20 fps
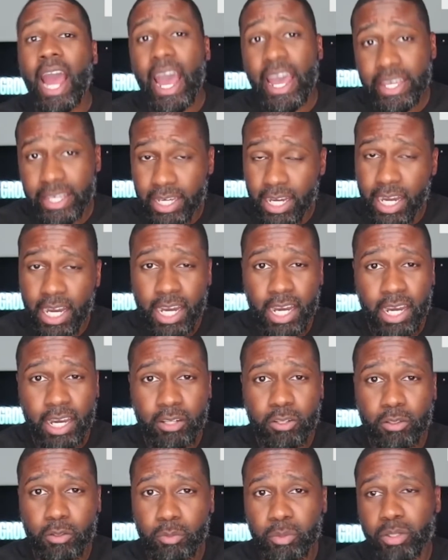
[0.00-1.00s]
is by making
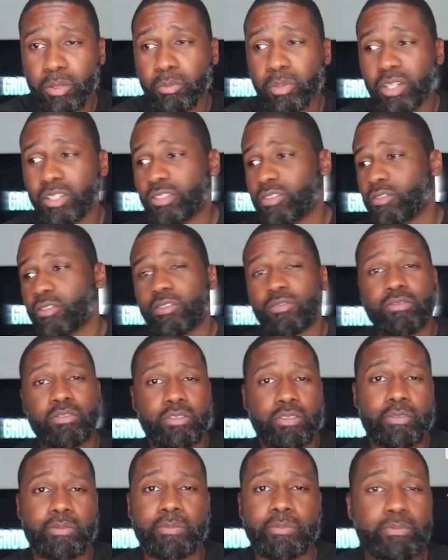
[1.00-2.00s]
your donation
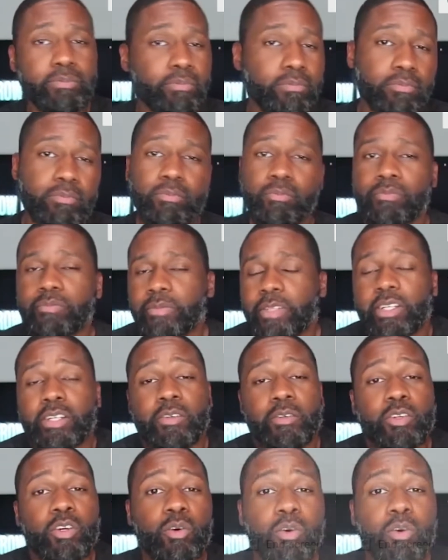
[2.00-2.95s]
link a card in